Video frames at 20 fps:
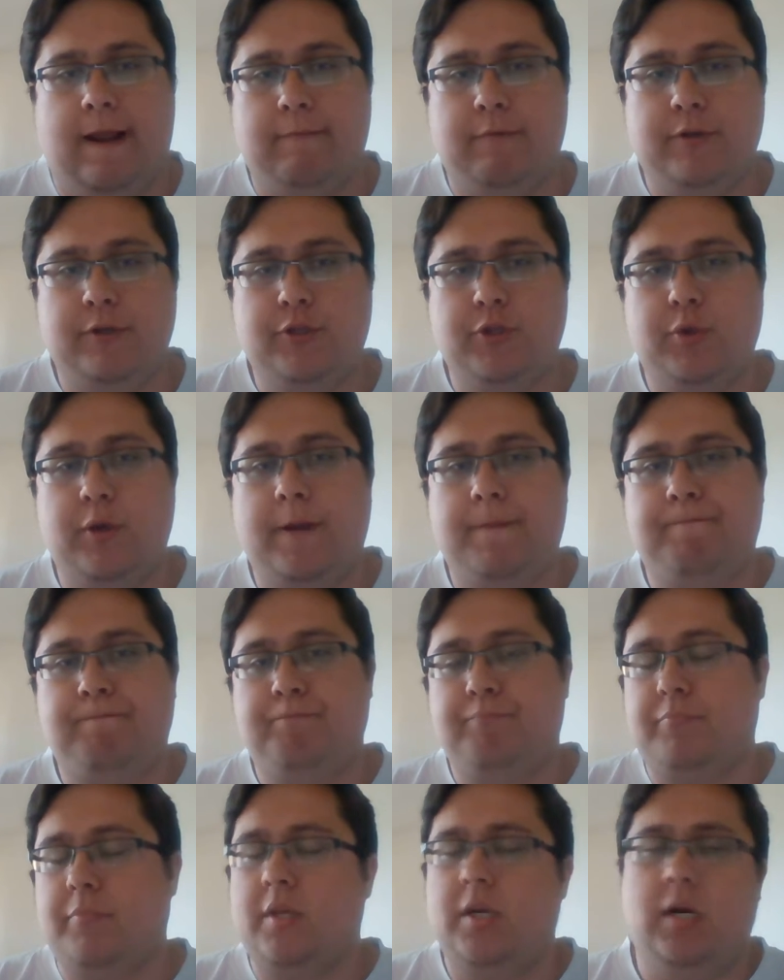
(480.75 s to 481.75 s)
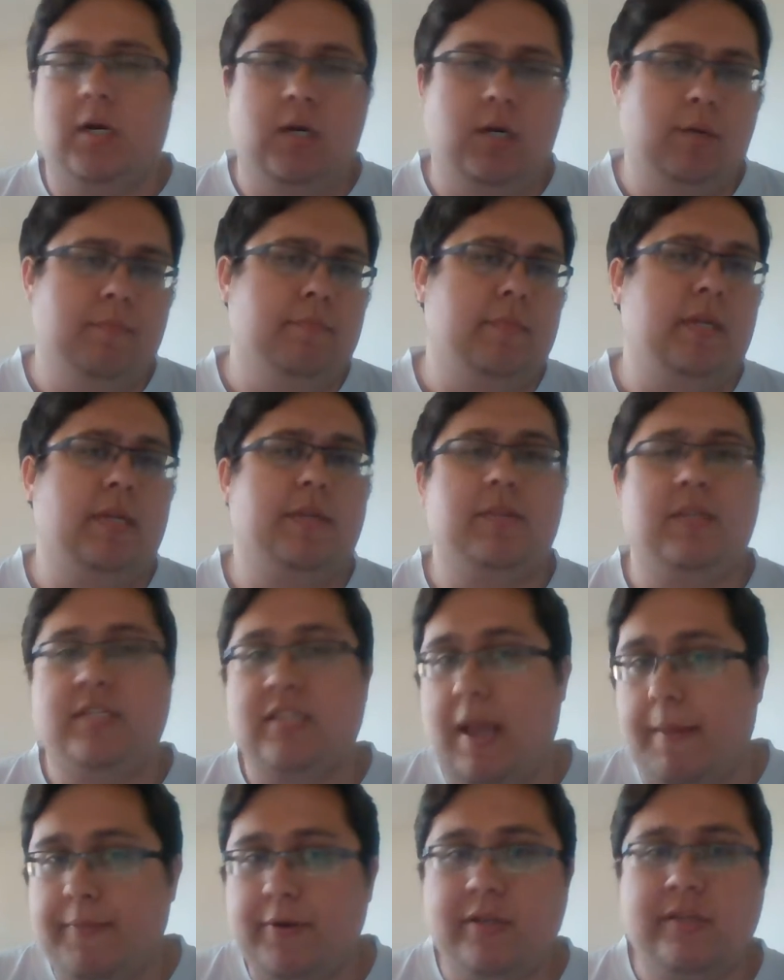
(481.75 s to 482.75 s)
I would do it in the
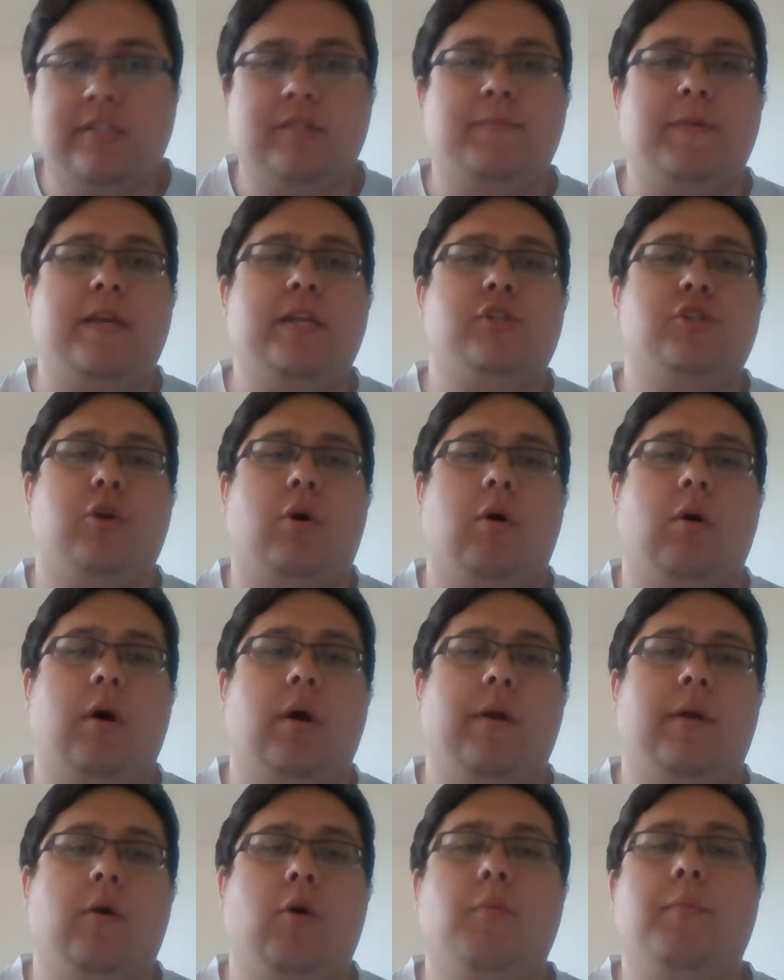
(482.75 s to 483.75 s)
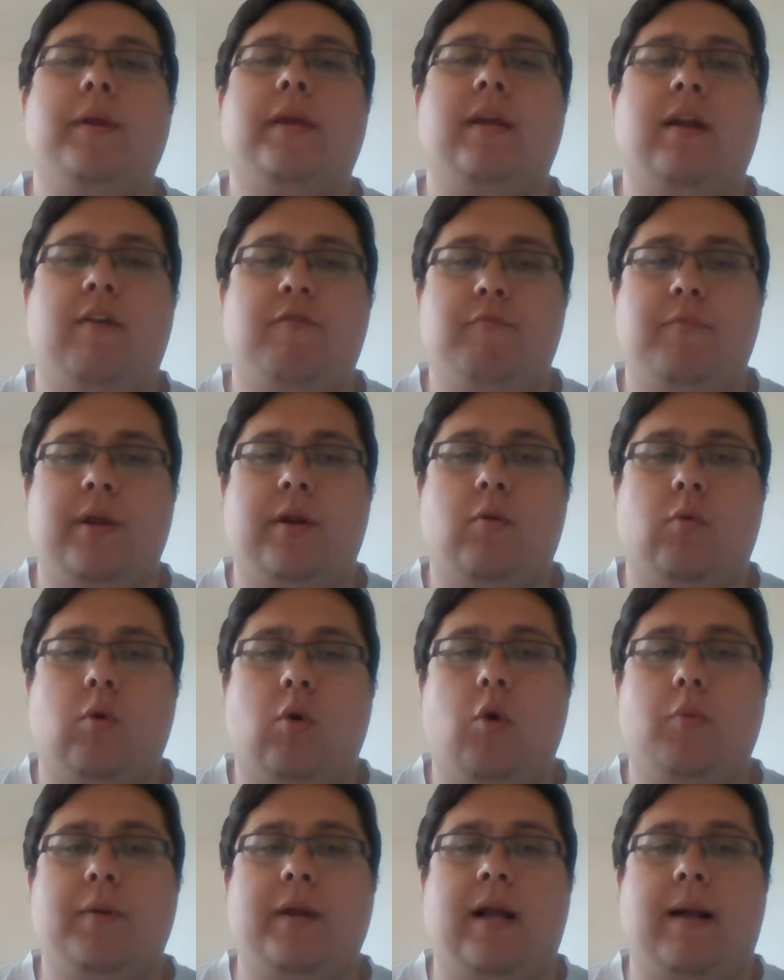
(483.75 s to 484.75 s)
deputy speech on opening government
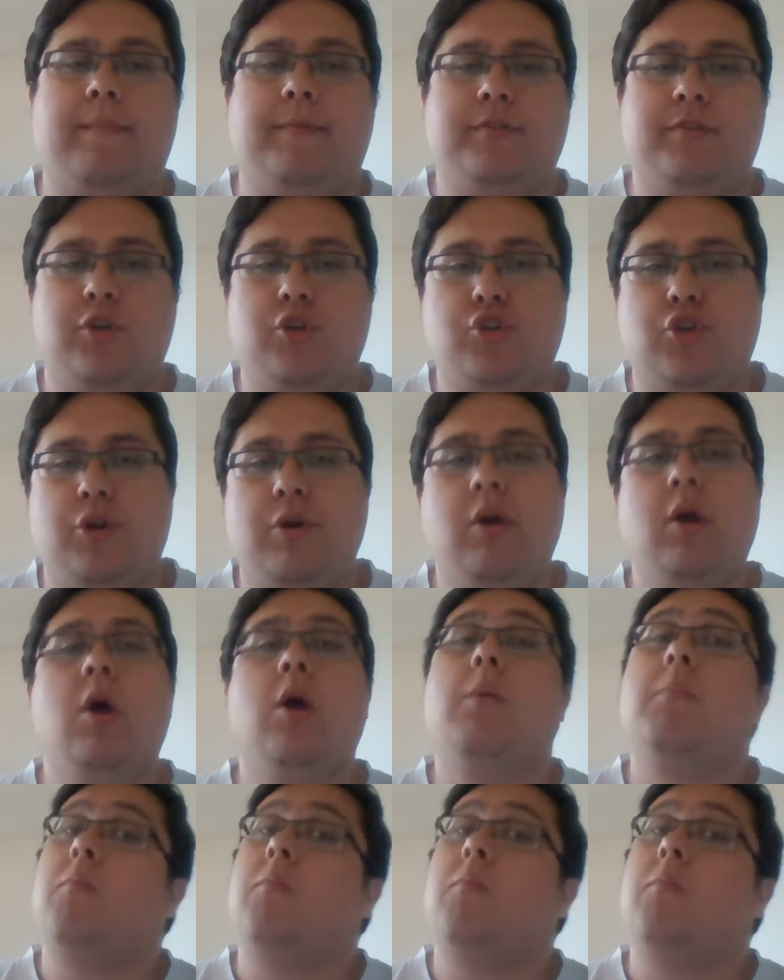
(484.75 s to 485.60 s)
or opening opposition.